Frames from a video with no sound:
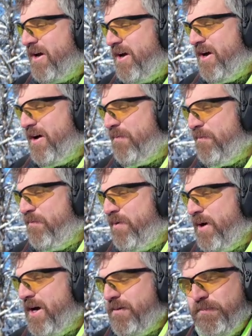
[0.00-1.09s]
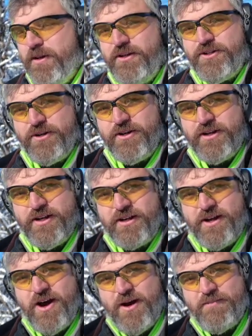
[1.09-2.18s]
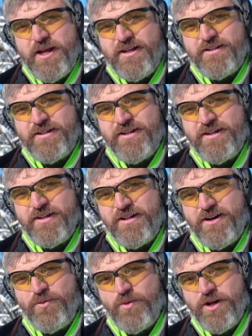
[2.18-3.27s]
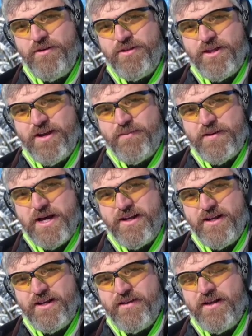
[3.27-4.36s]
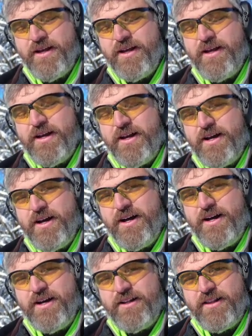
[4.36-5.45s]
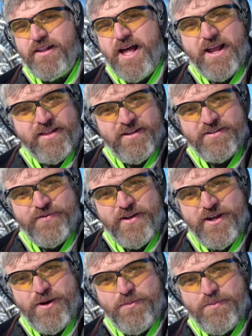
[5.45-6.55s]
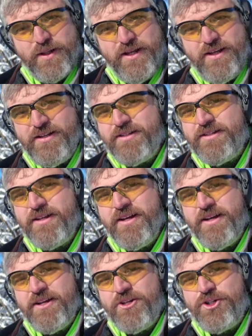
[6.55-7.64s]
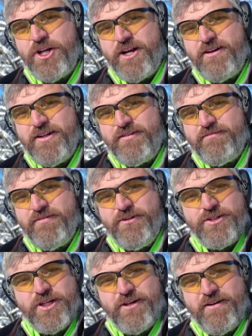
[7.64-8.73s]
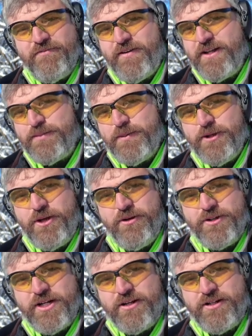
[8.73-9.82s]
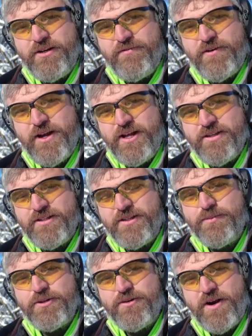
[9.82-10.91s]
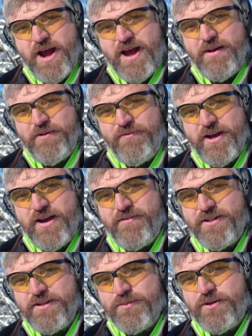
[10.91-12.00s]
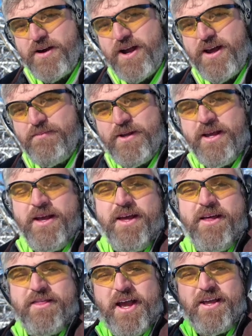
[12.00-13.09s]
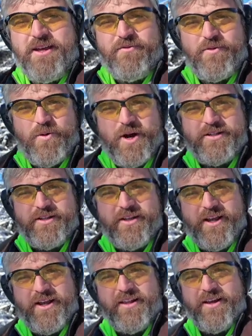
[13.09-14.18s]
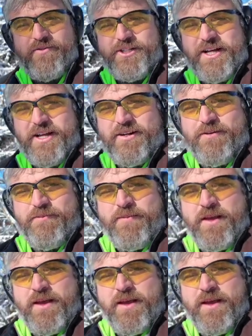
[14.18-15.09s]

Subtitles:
but be sure to comment on what you think about it. Like this video, please. Share it. You can share it on Facebook. You can share it to your friends. Subscribe if you haven't subscribed. Thank you for watching the Gun Lover channel,